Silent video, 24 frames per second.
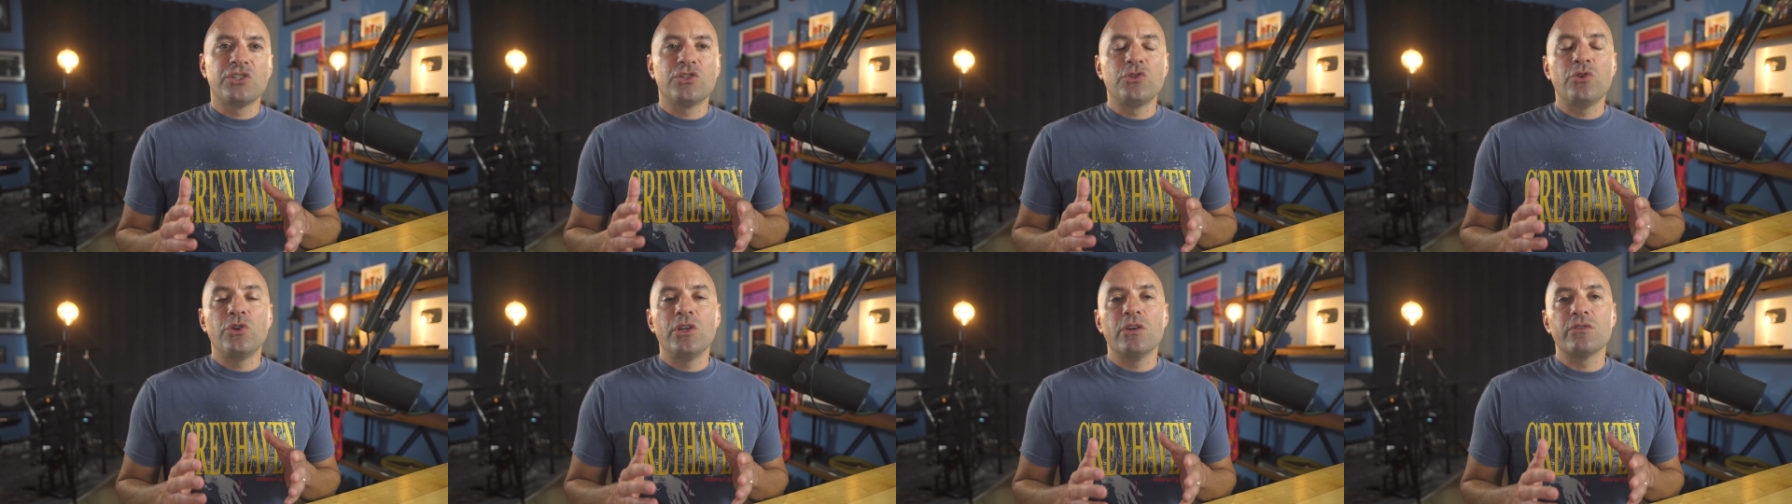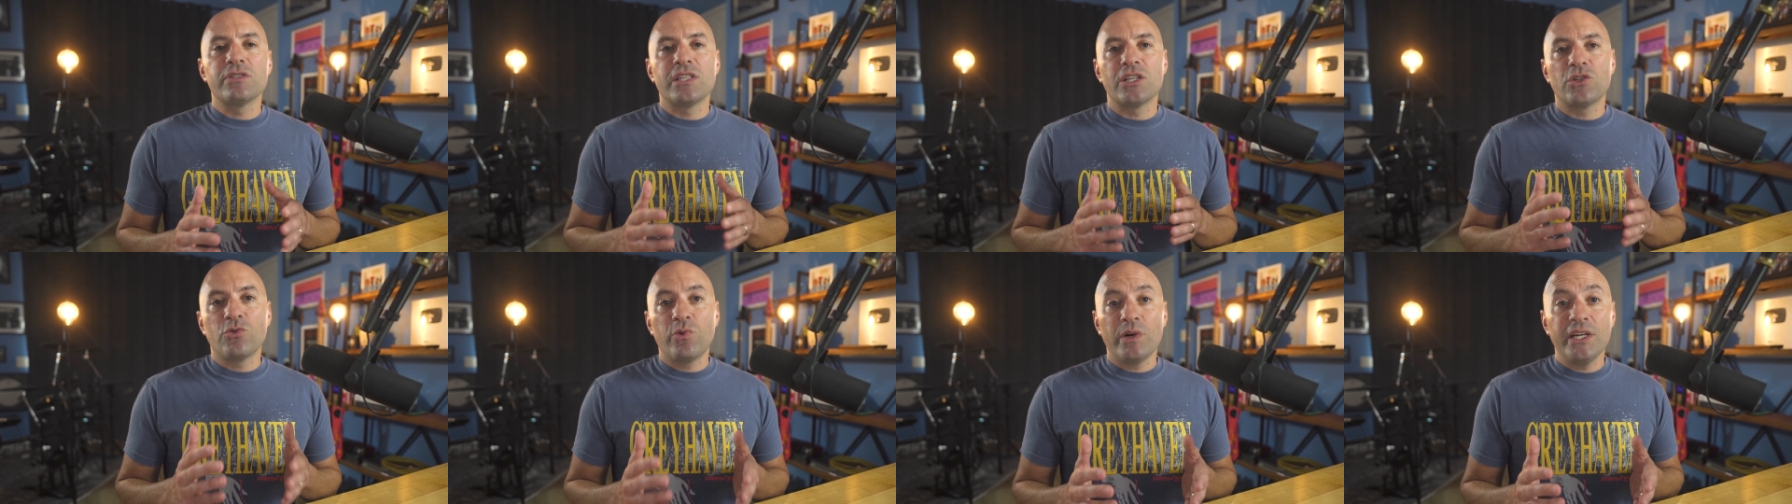
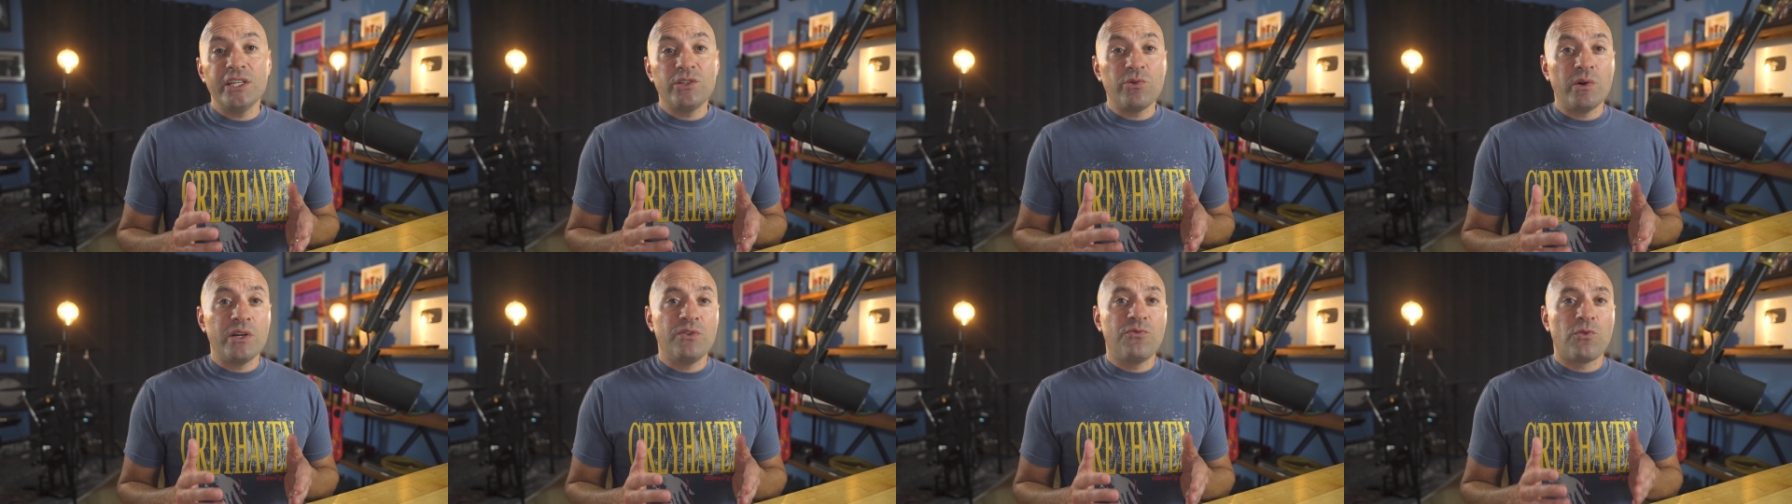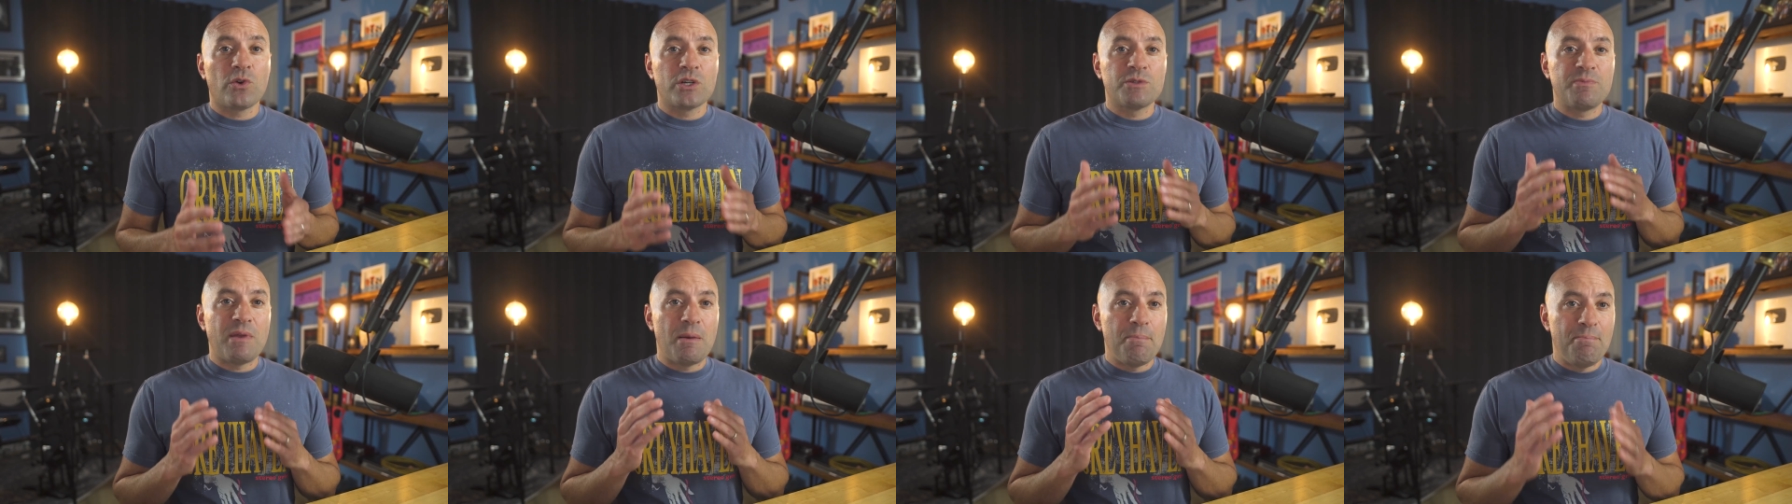studios that
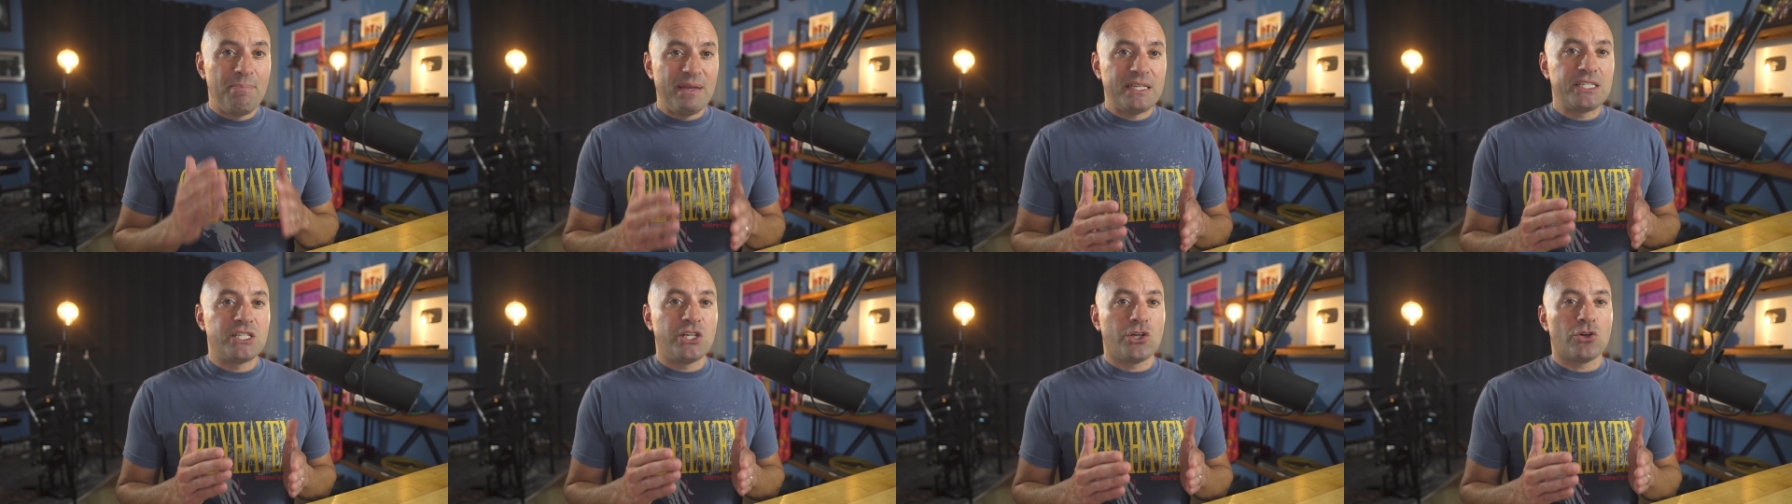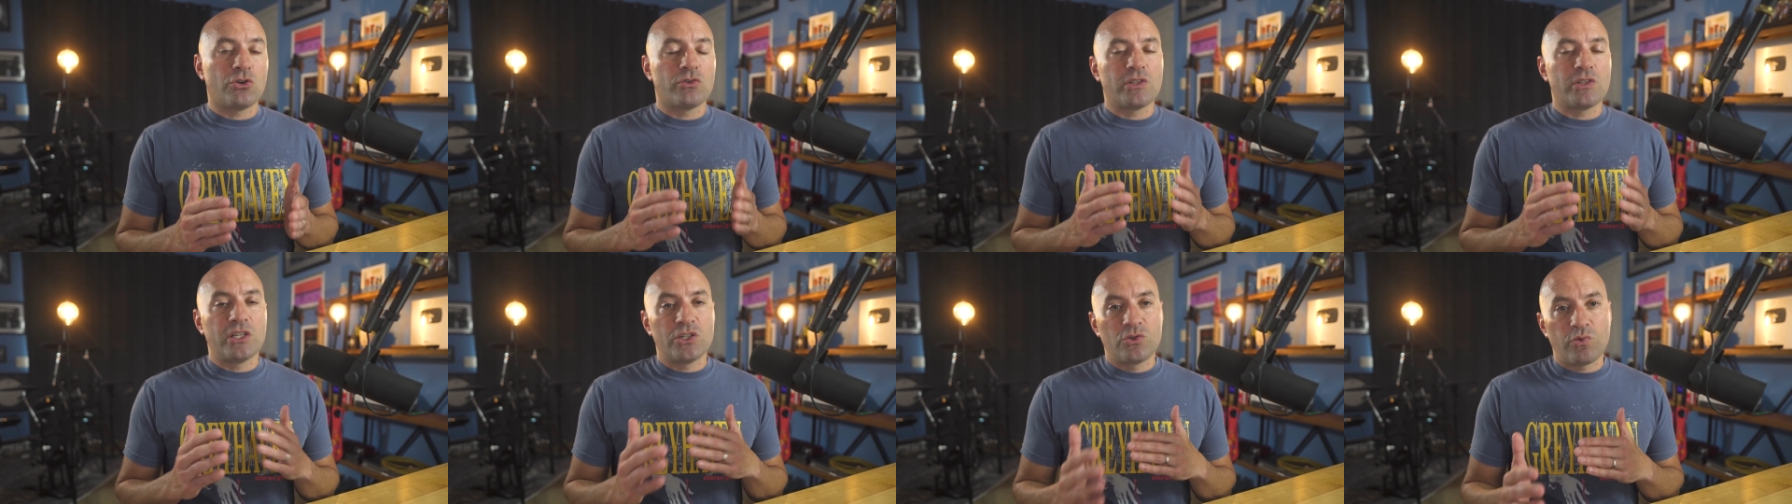2024 has been
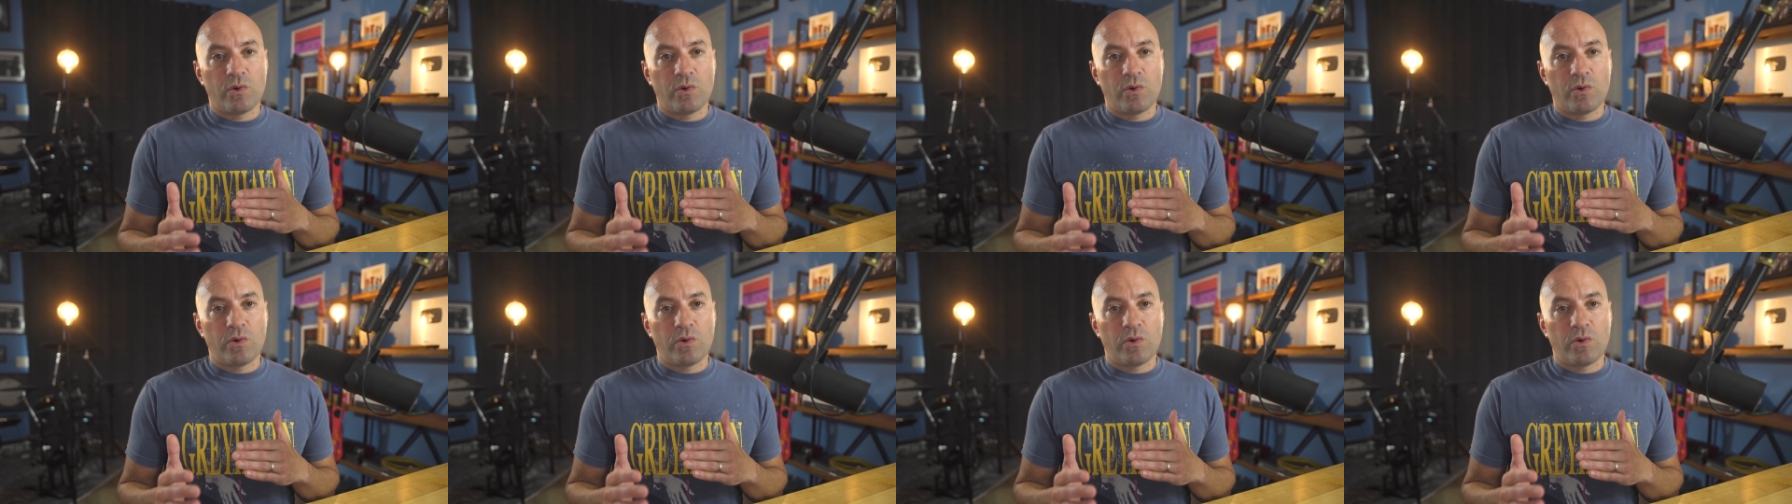busier than